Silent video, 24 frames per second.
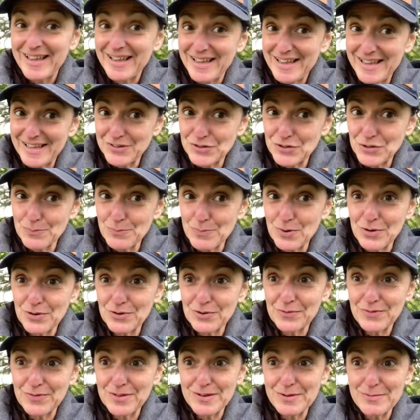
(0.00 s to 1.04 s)
And
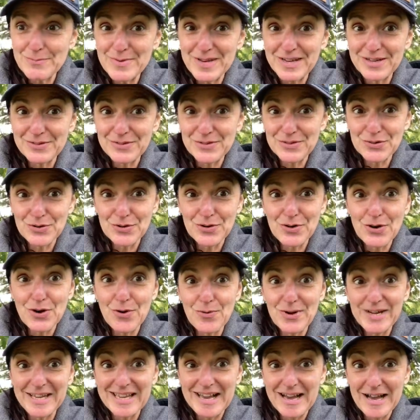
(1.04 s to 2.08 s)
tomorrow the amounts are
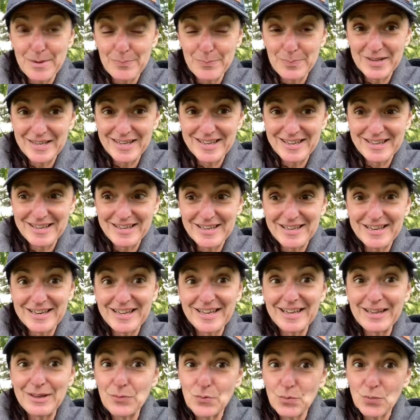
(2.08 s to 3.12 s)
going up again.
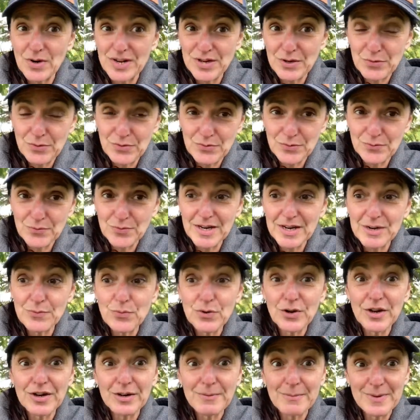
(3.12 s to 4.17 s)
In week three,
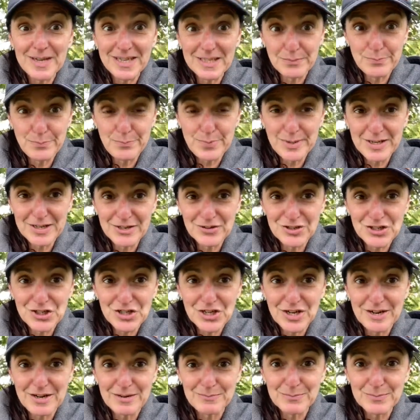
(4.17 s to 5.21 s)
we're going to make bigger
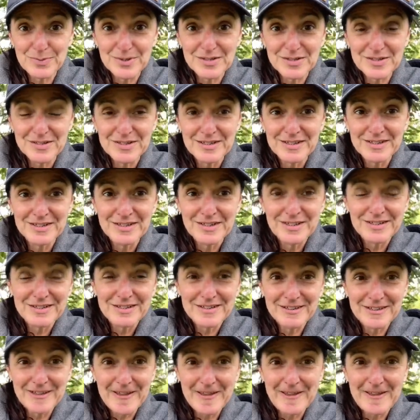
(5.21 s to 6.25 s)
jumps.
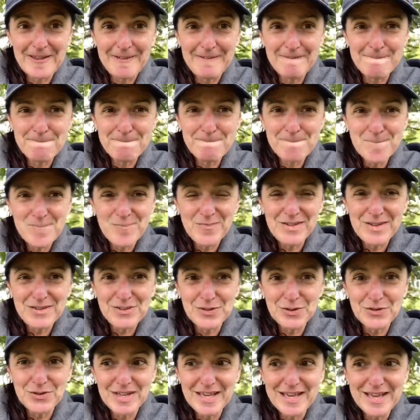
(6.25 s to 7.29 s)
Okay?
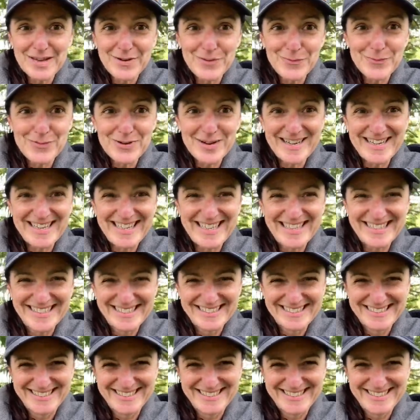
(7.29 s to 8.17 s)
So get ready.